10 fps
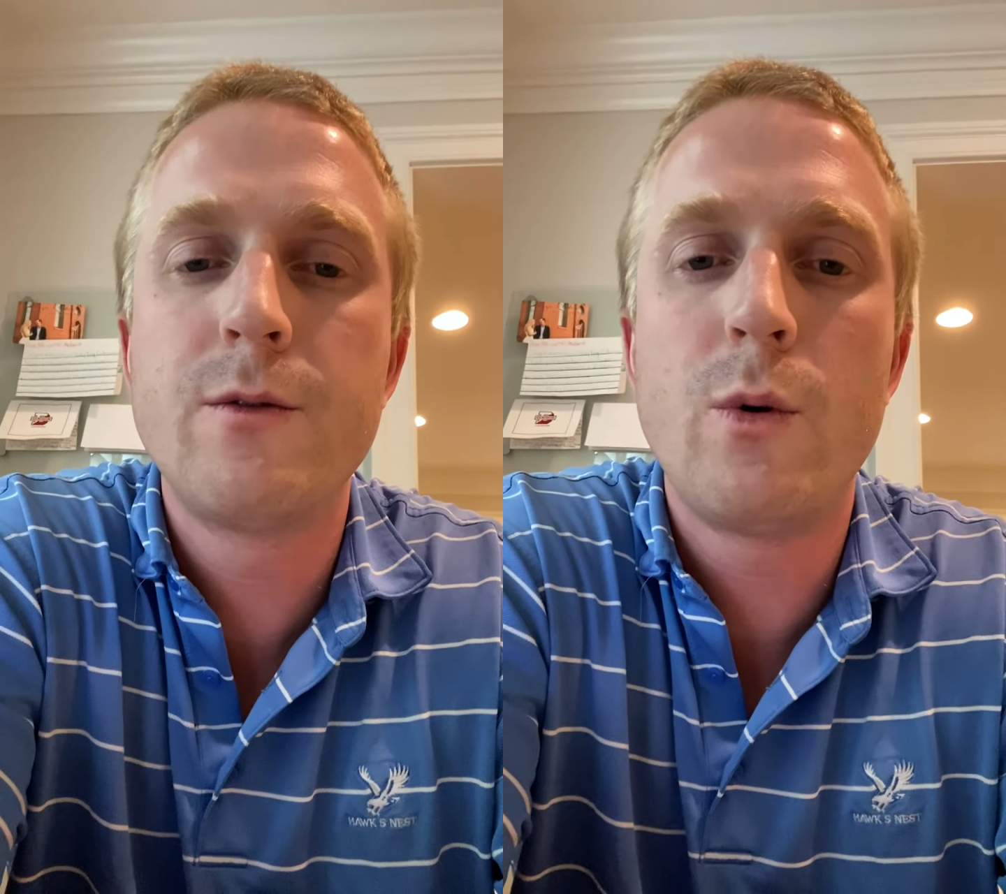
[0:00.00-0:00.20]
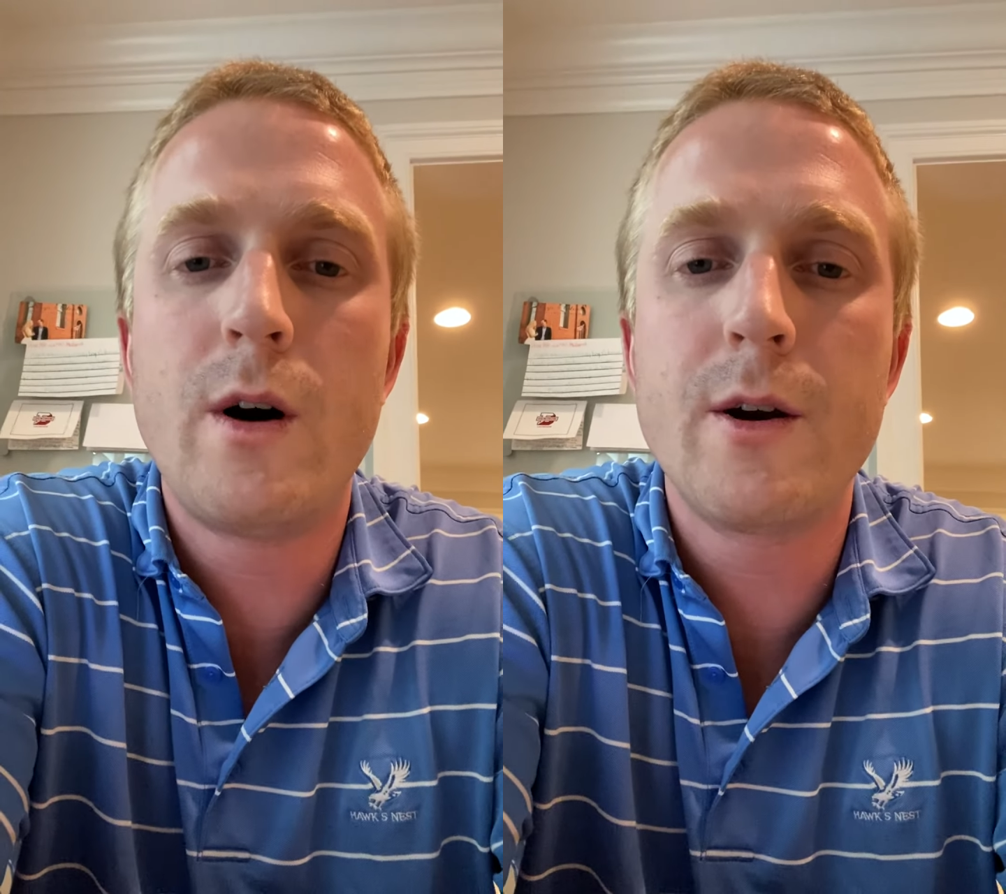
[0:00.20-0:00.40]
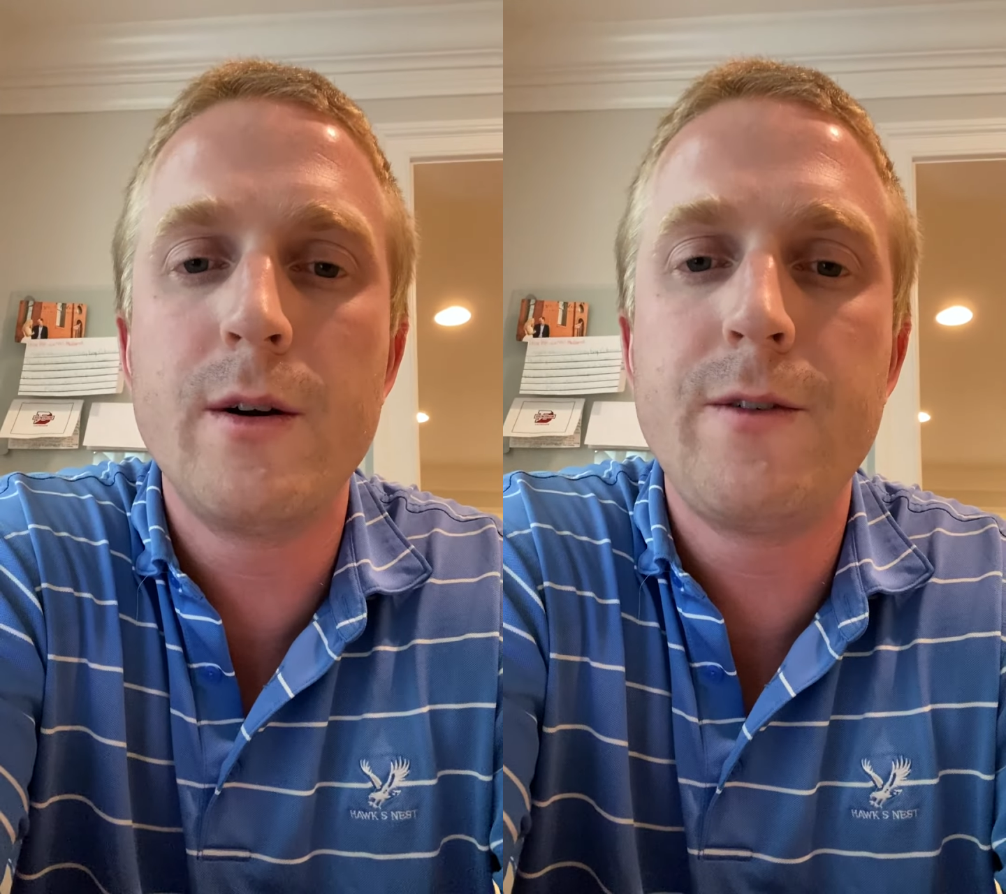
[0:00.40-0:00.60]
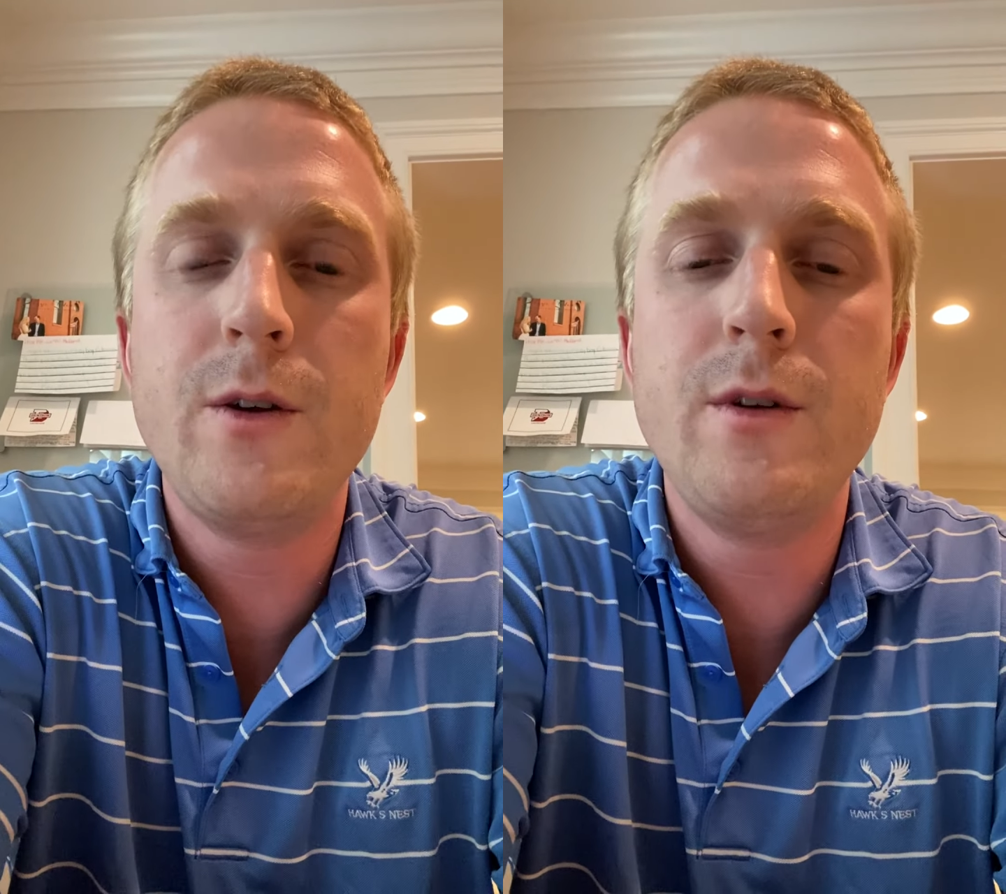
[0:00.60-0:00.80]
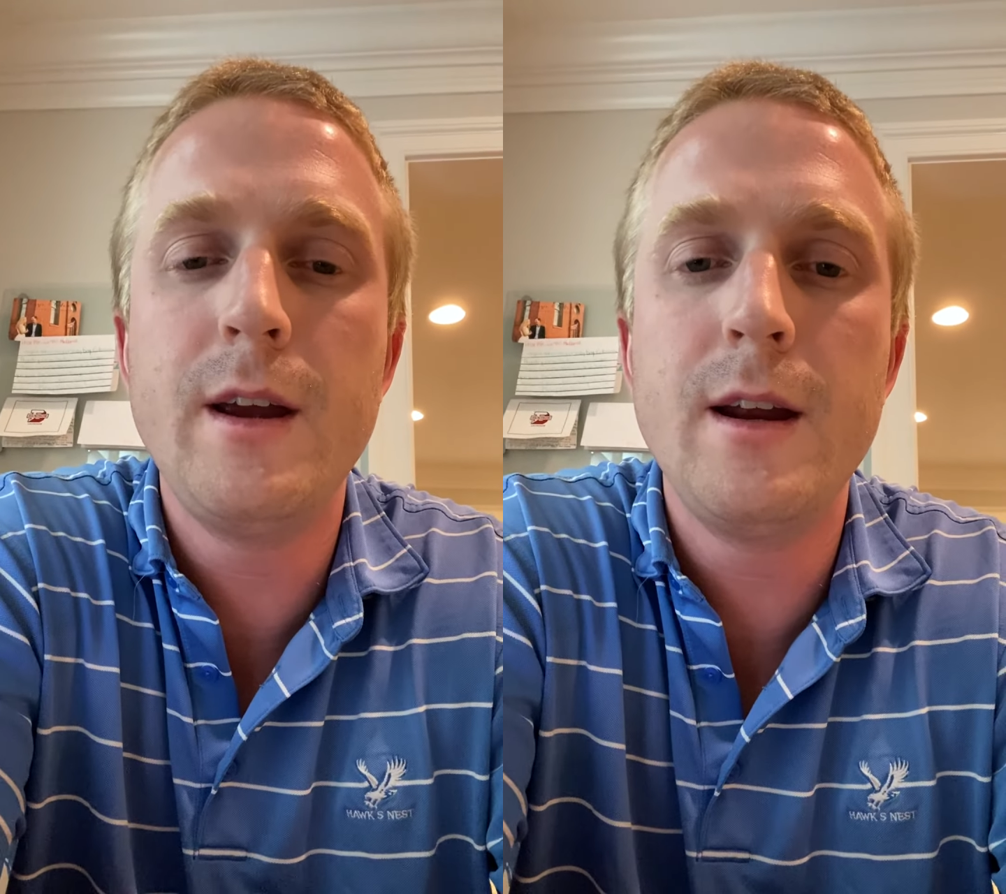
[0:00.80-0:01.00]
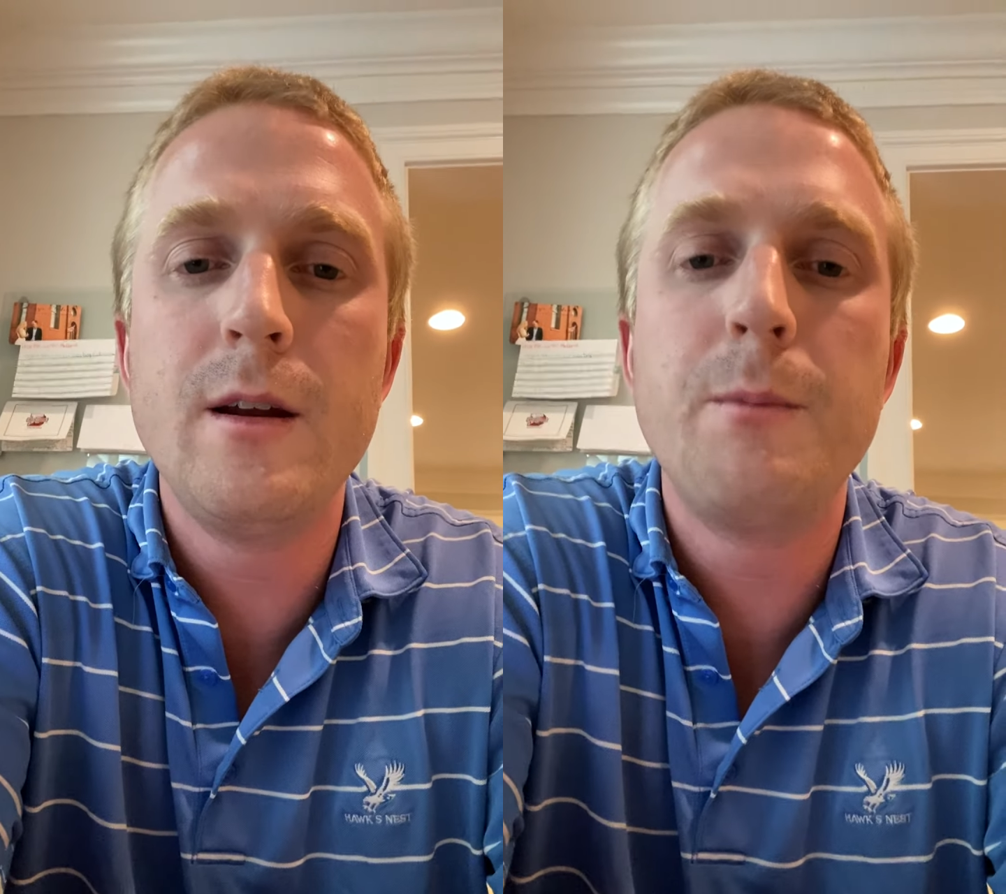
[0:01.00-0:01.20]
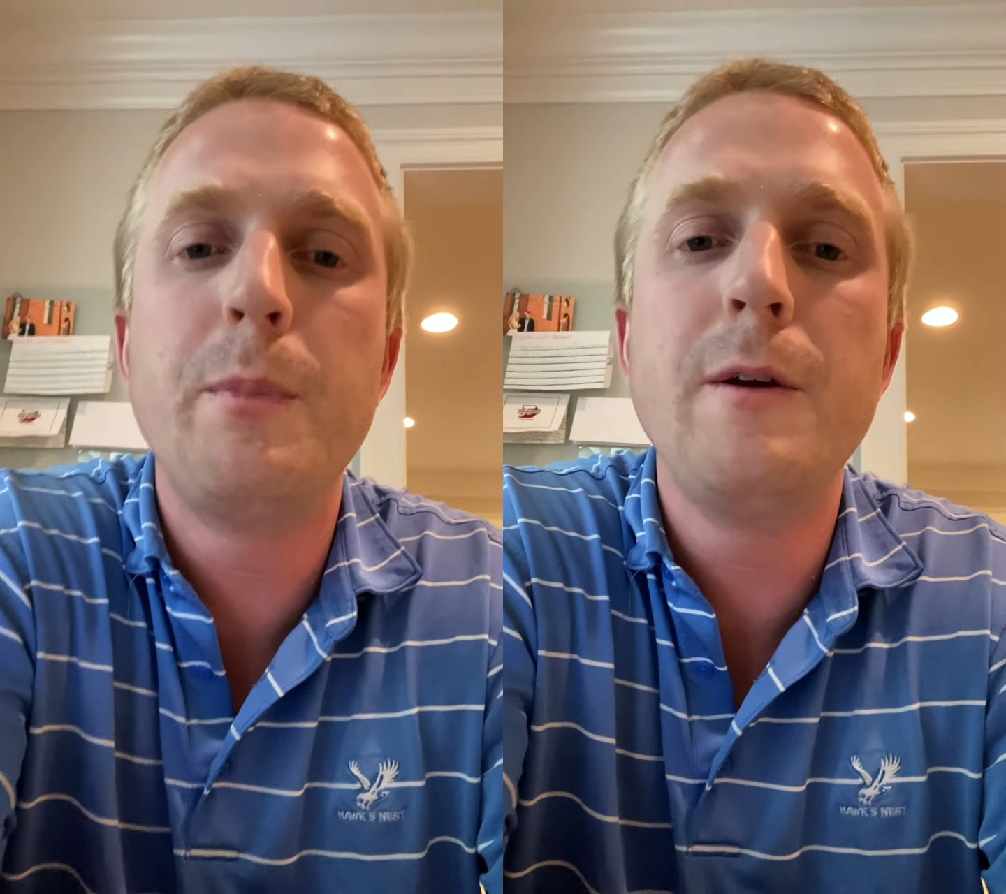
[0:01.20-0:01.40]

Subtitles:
of water if you need